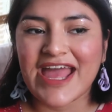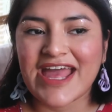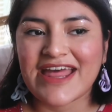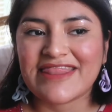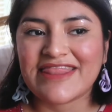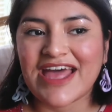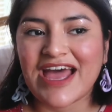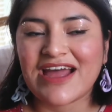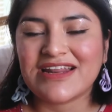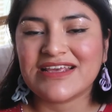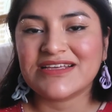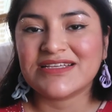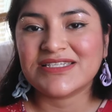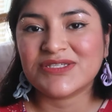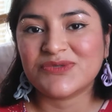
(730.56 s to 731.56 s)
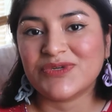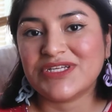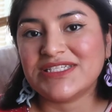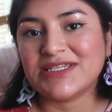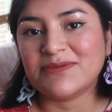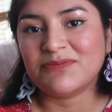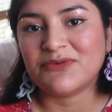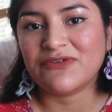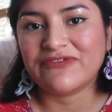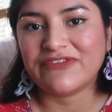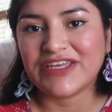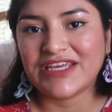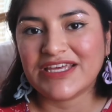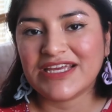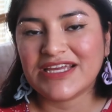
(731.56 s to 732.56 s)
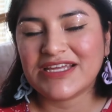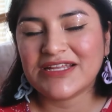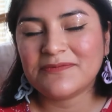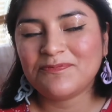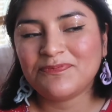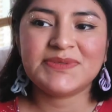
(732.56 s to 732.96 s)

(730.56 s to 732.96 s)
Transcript: and that is Sweet Simple Vegan.